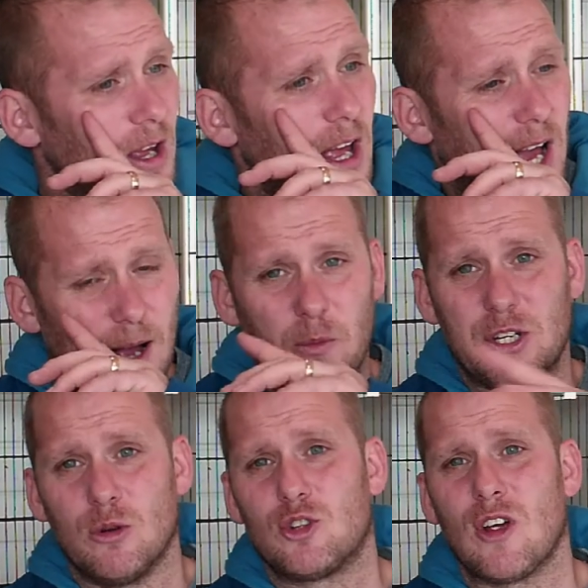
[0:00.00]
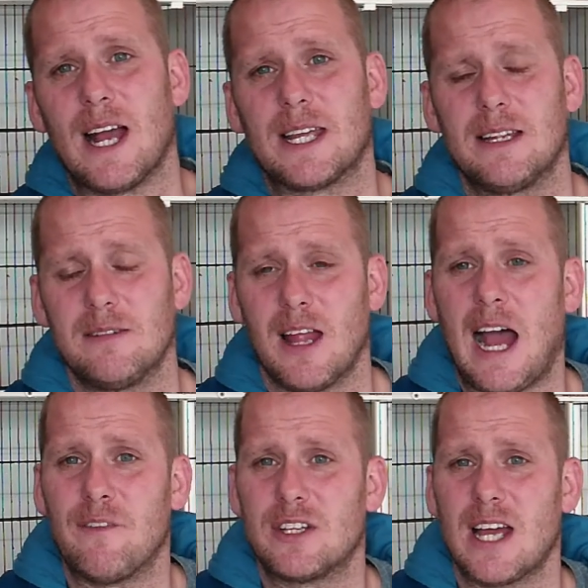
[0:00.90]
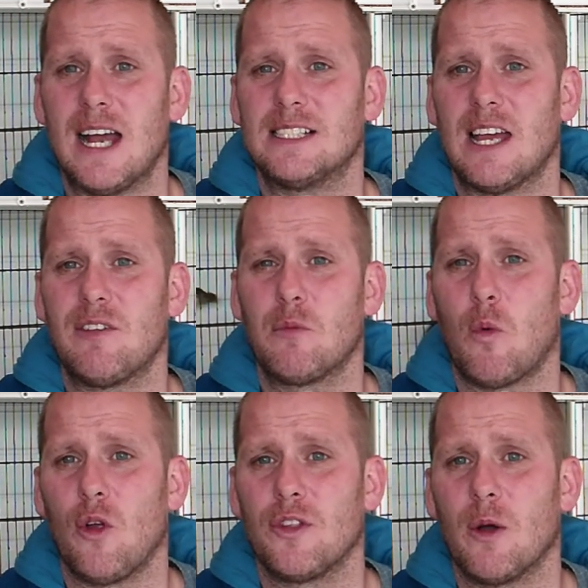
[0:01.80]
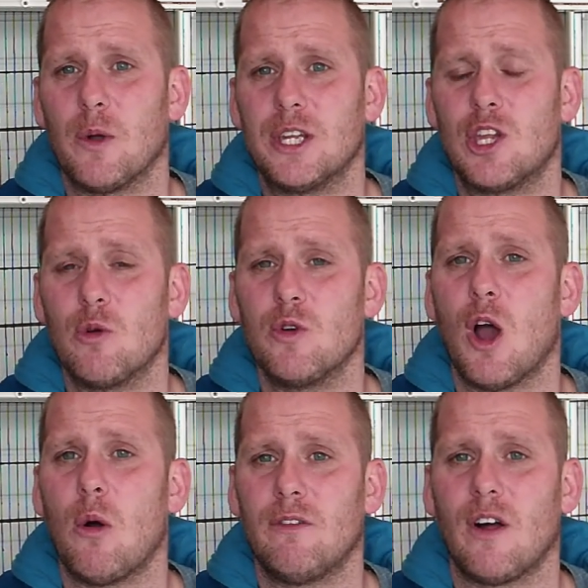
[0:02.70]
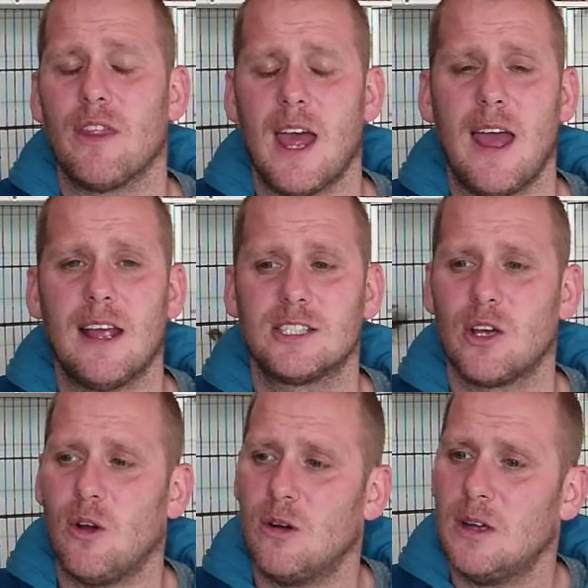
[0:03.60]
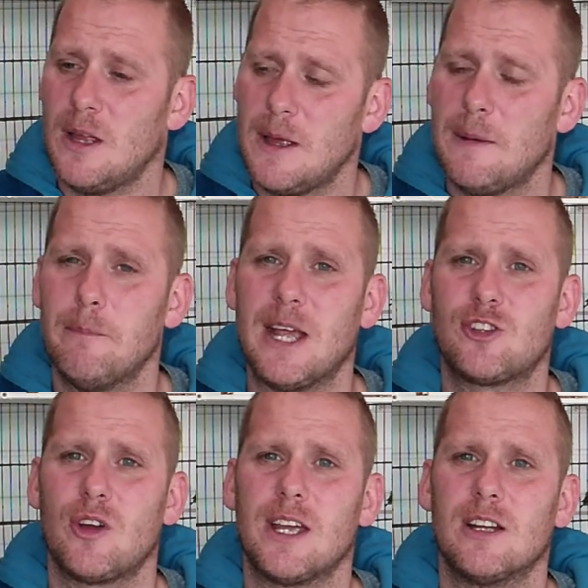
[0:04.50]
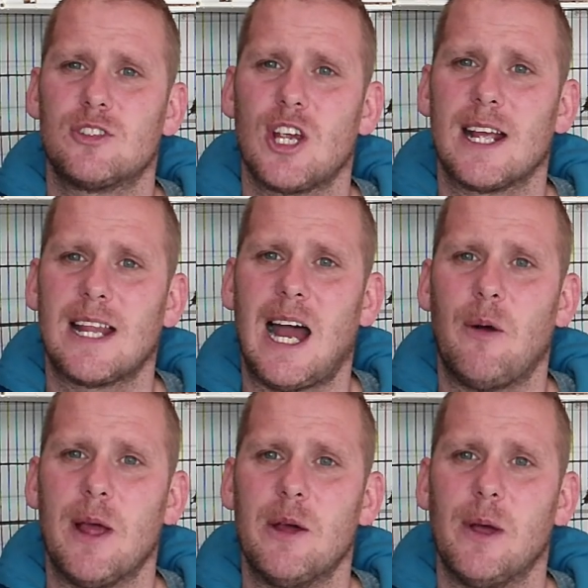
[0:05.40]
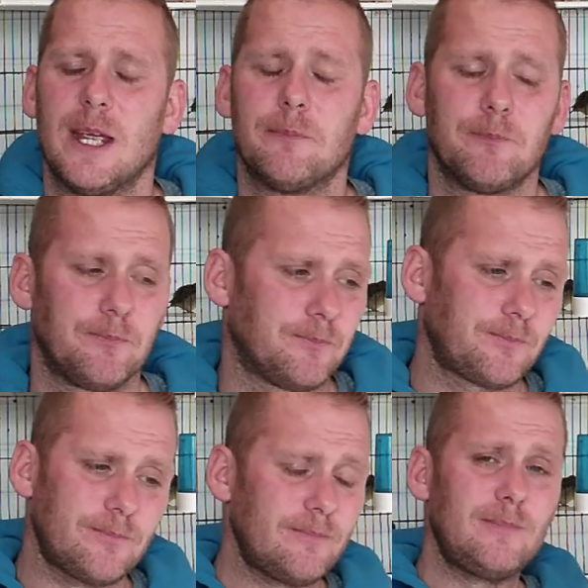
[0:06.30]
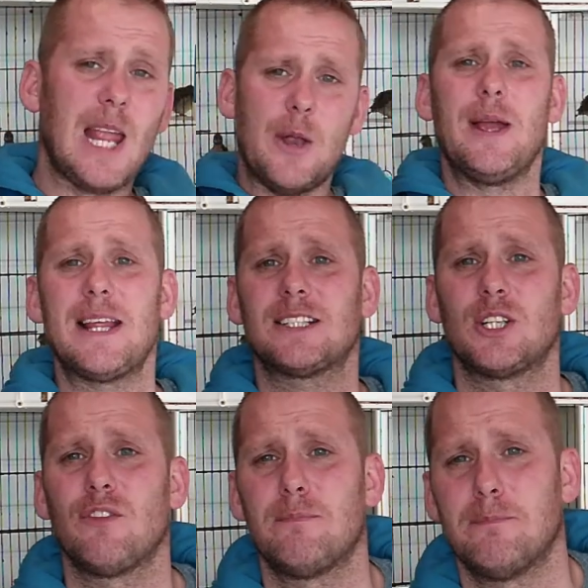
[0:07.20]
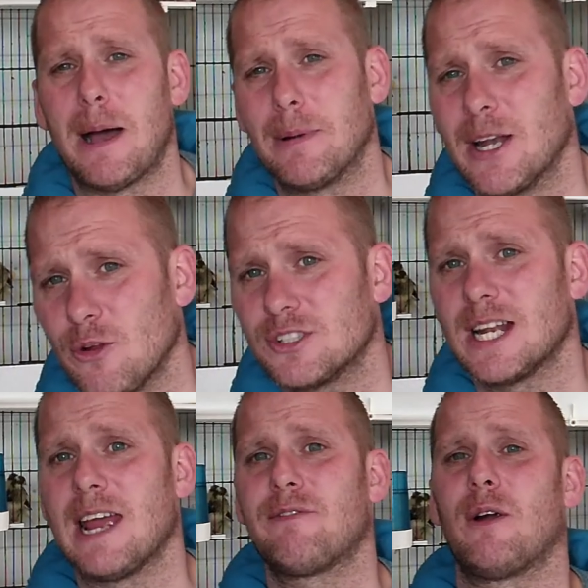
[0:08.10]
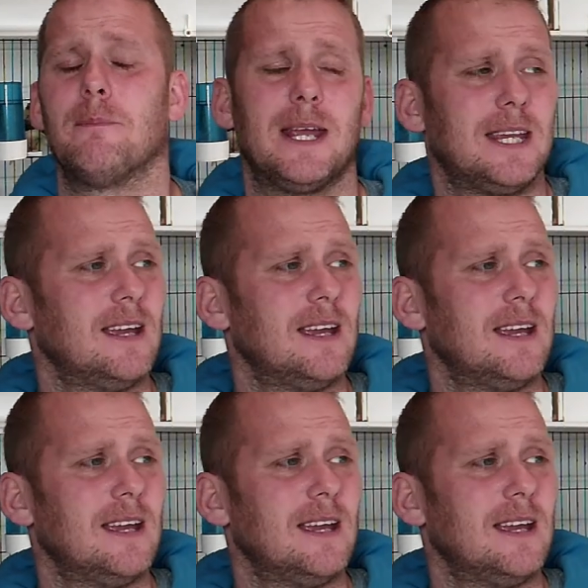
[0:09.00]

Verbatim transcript: Um, we do try and advertise every one that we do know of on there. So make sure you check that out anyway. Anyway, that's enough babbling on today from me